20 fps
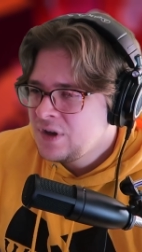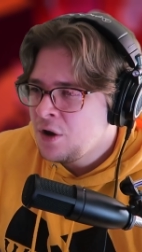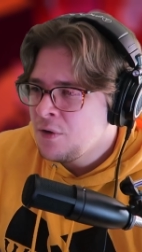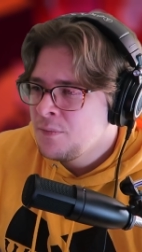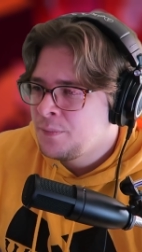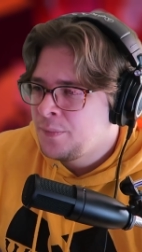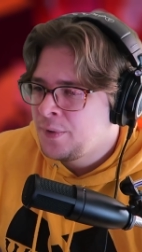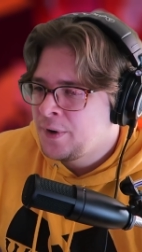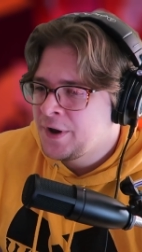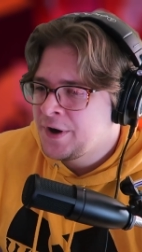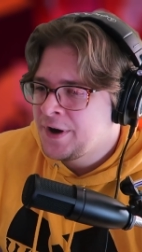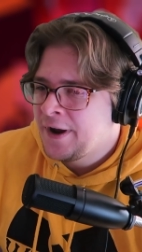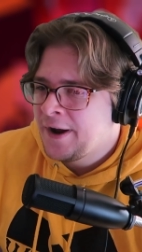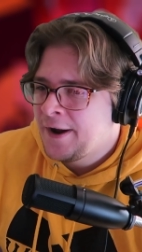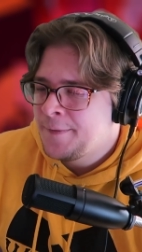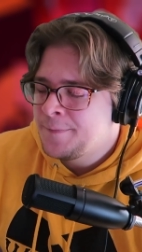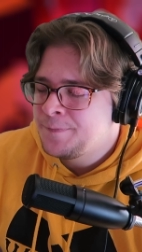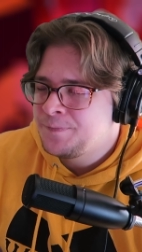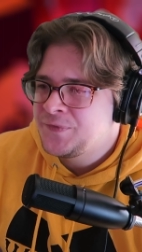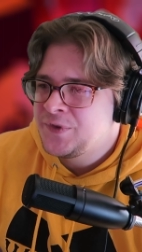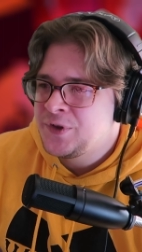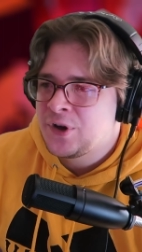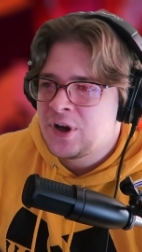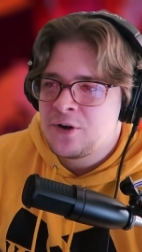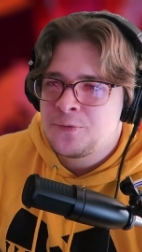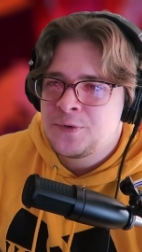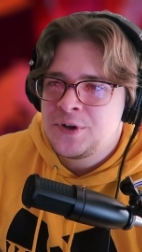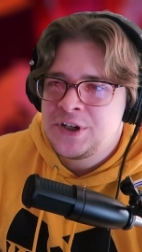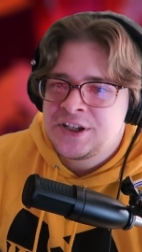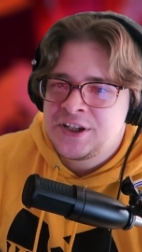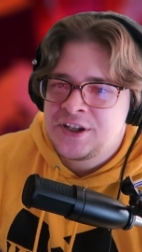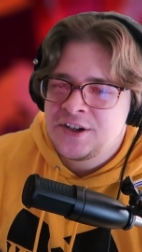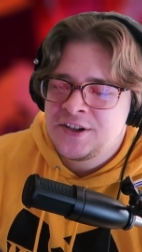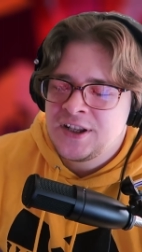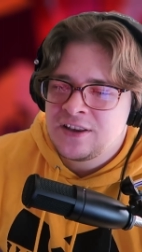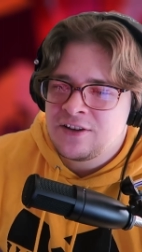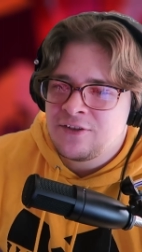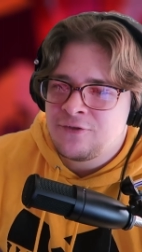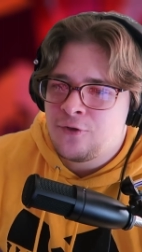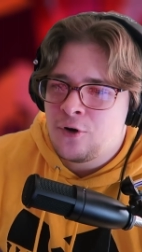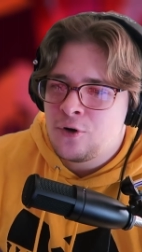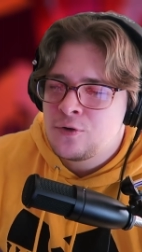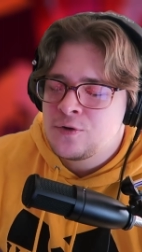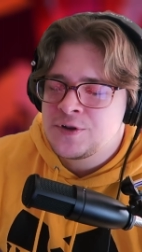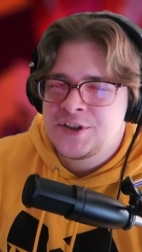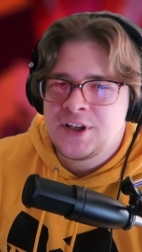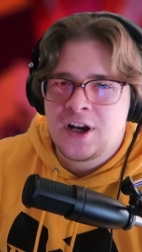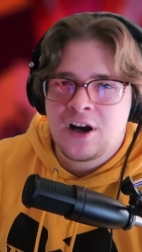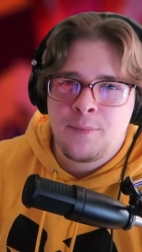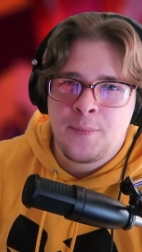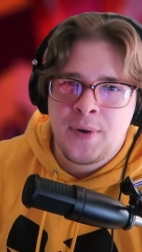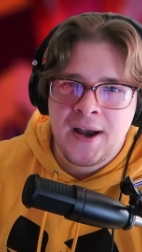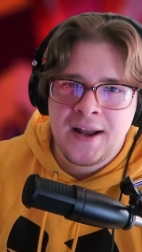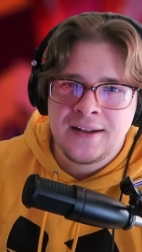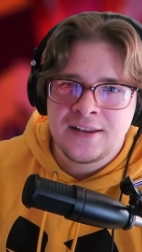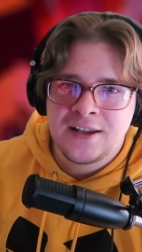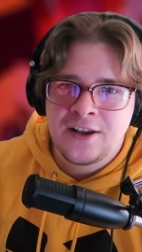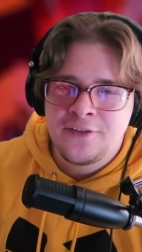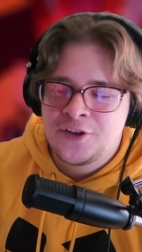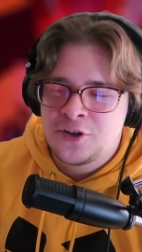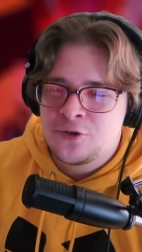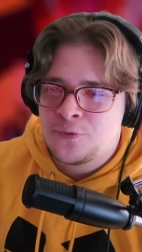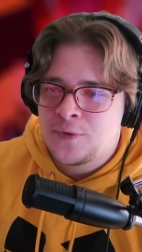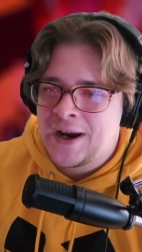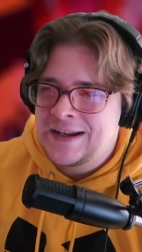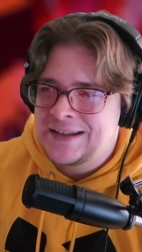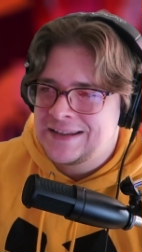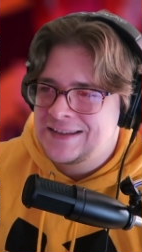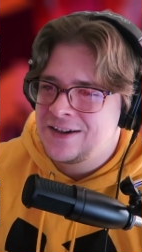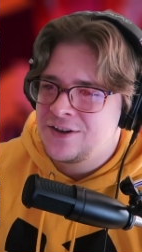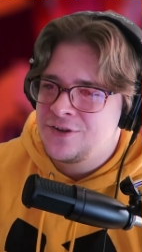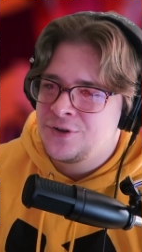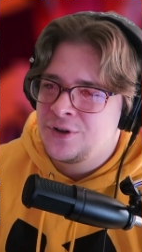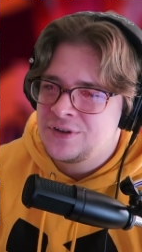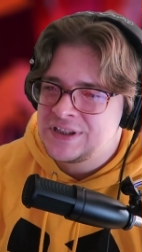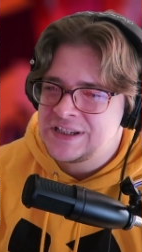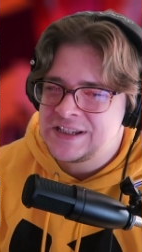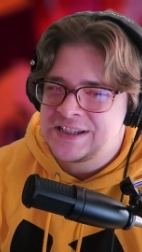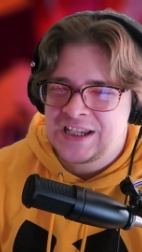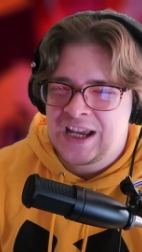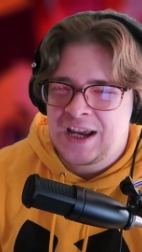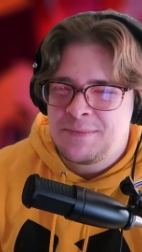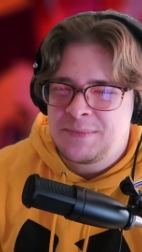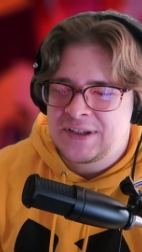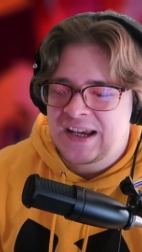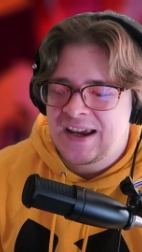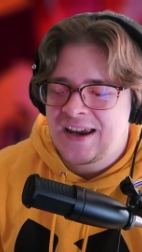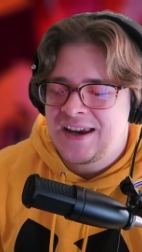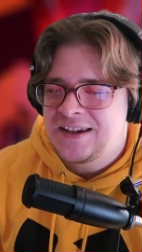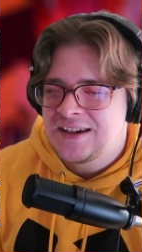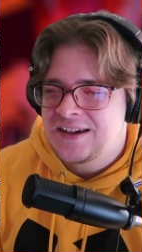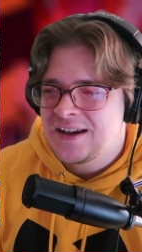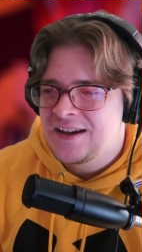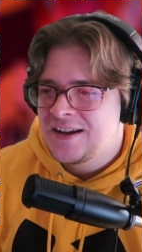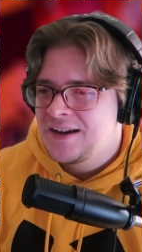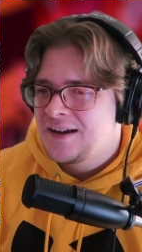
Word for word: But you can really hear that the vocals that are panned left and right, they're not the same take.